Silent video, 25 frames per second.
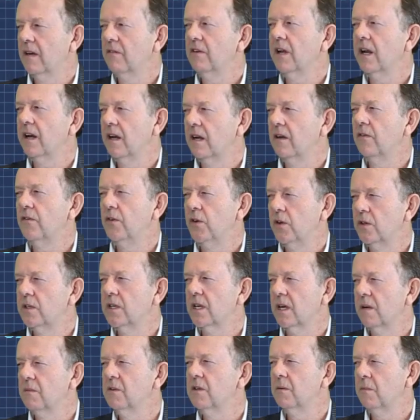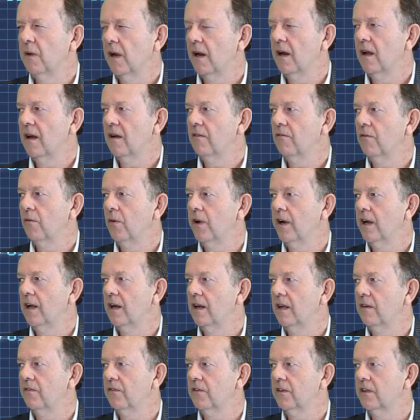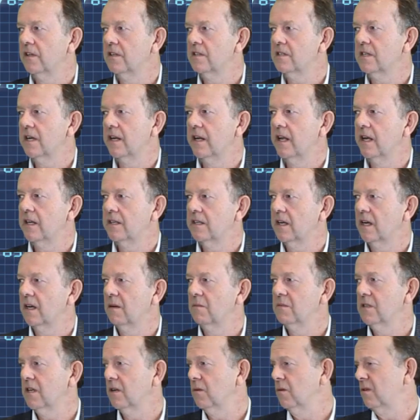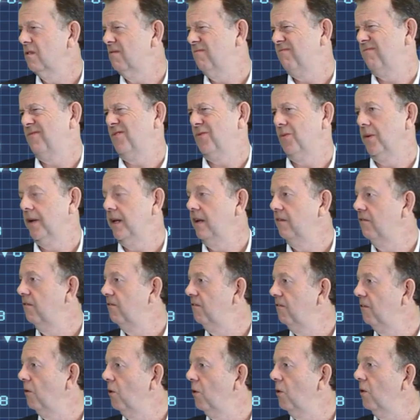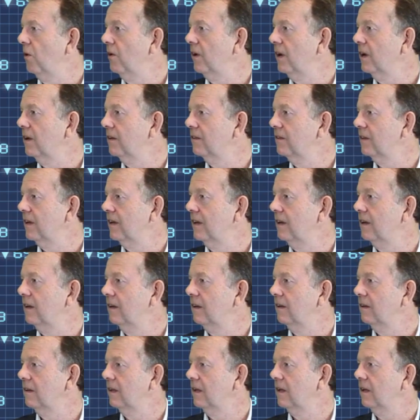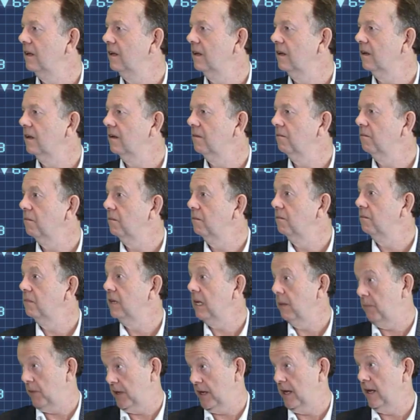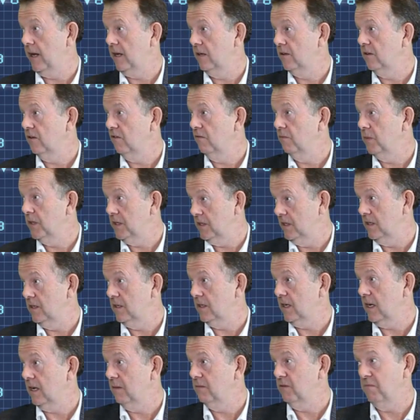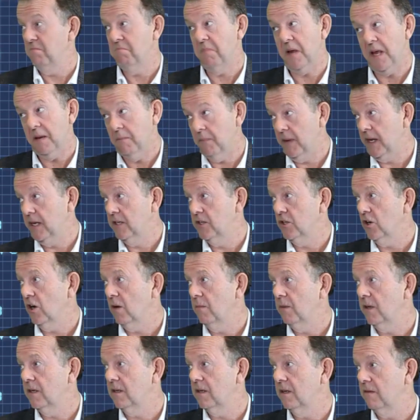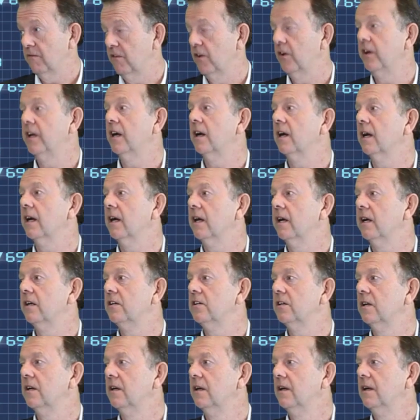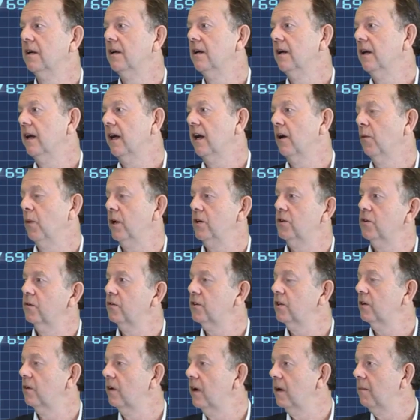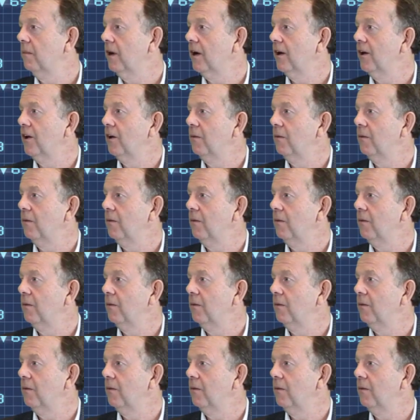done it a few times in my life. When I left the Sunday Times, I was 24 and I was the deputy editor of Business Times. Big job at a very young age. And I went off to run my own